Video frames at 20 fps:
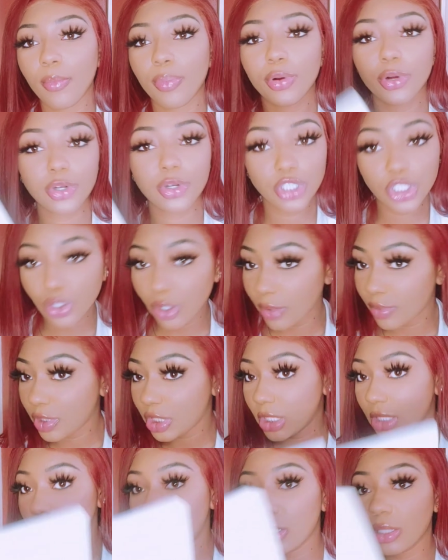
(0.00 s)

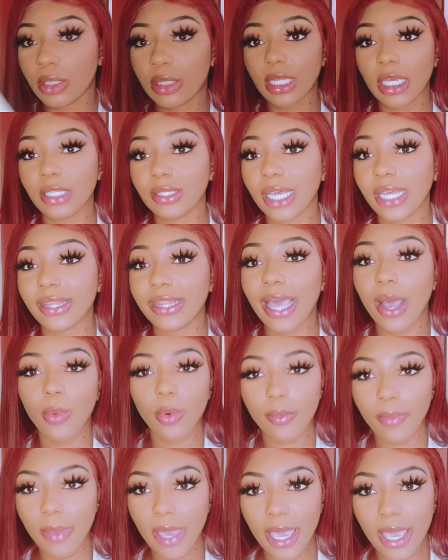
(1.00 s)
prescriptions or things like that
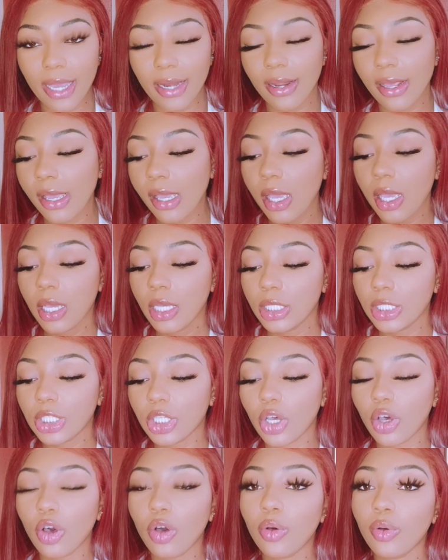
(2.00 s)
were made.
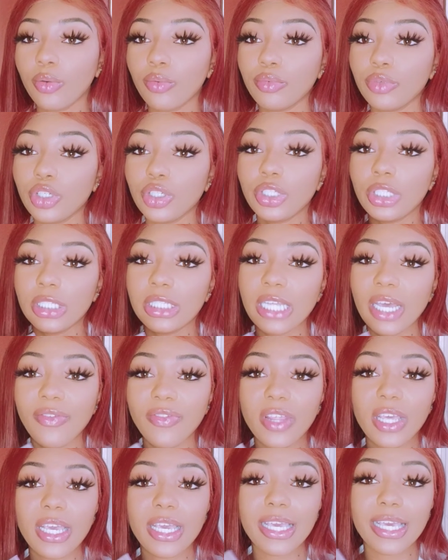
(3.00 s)
So you should
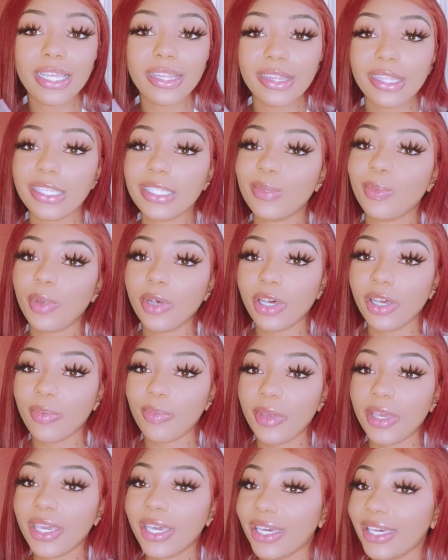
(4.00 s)
definitely get this
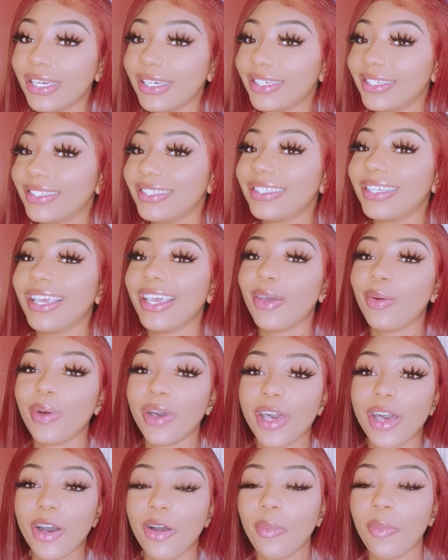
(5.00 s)
book because it
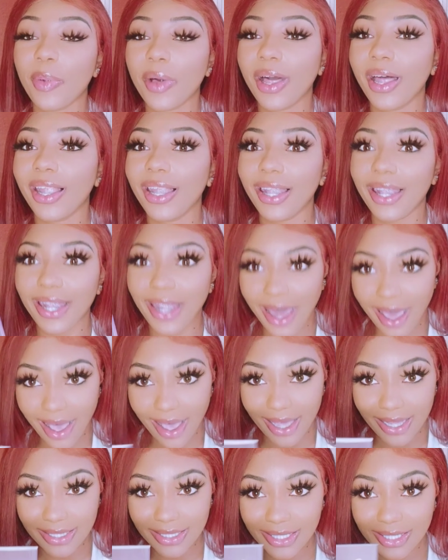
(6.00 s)
will help a
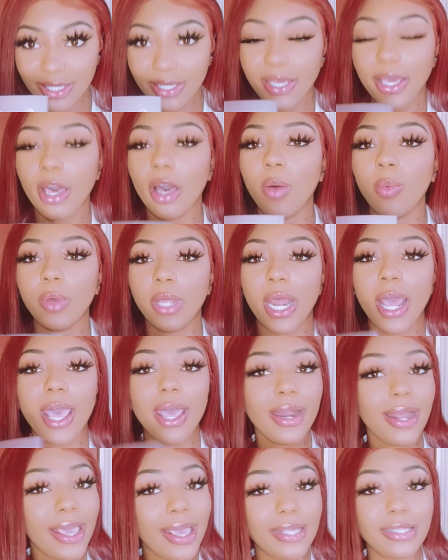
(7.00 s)
lot. Help with
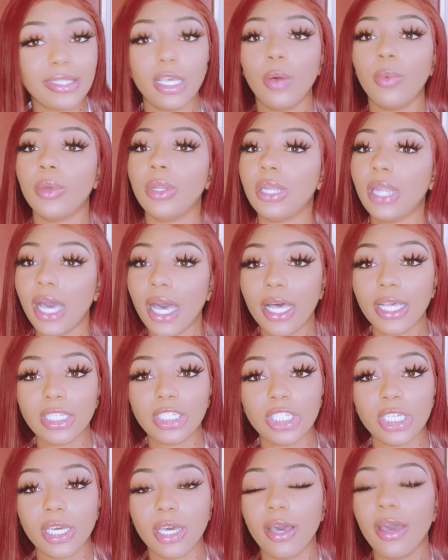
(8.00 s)
headaches, help with
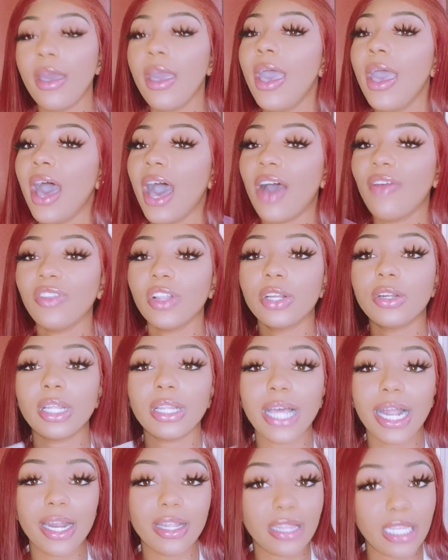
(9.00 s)
nausea. I've learned
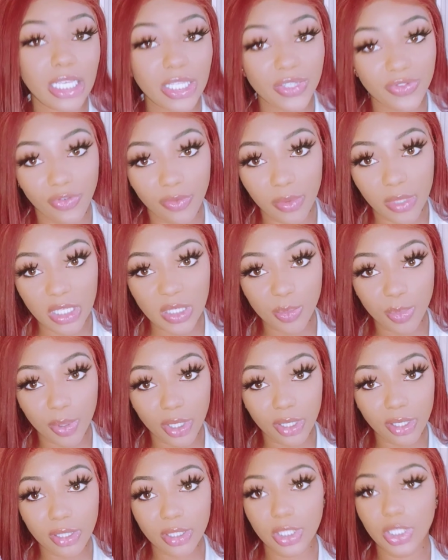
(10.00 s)
a lot of things from this
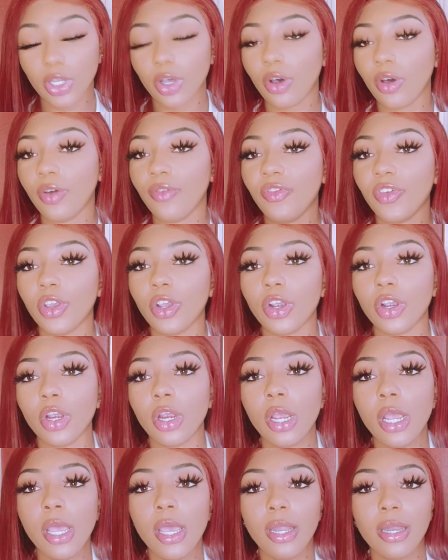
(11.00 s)
book. So if
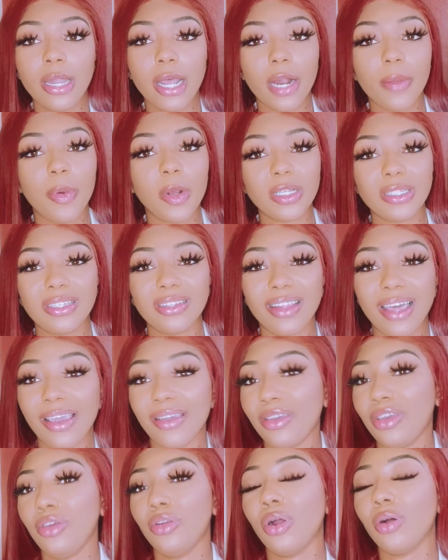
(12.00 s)
you're not a person
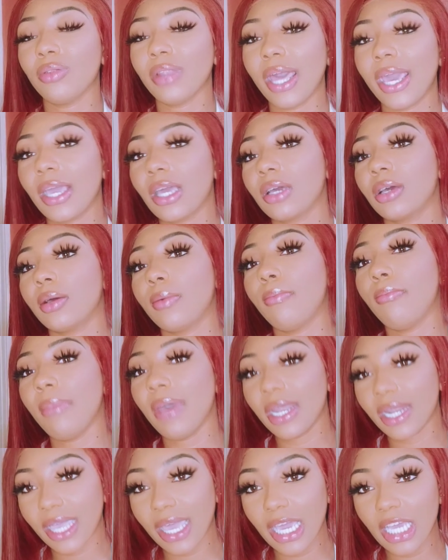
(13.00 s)
like you don't like
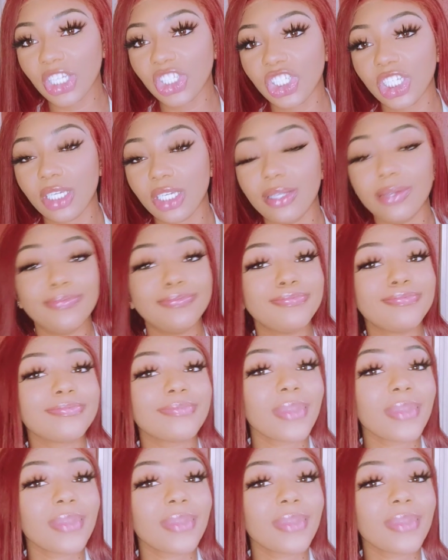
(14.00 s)
medication,